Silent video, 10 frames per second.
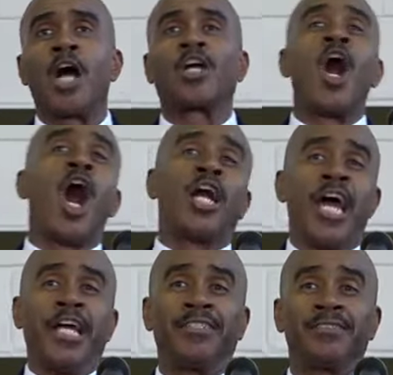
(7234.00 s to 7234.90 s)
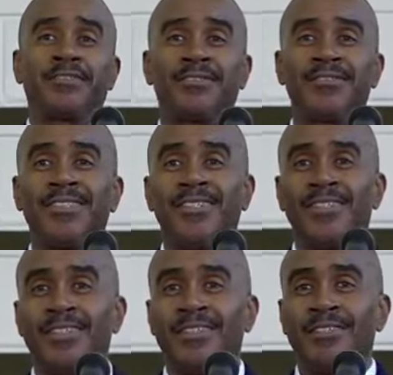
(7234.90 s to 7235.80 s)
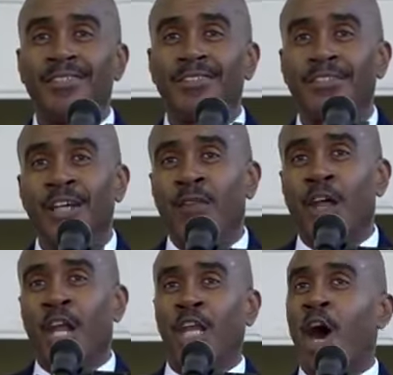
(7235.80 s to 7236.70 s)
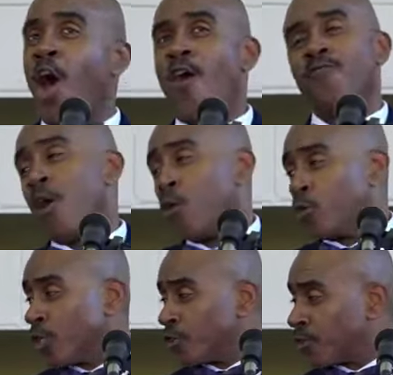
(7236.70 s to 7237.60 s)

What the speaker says: According to the law of Moses.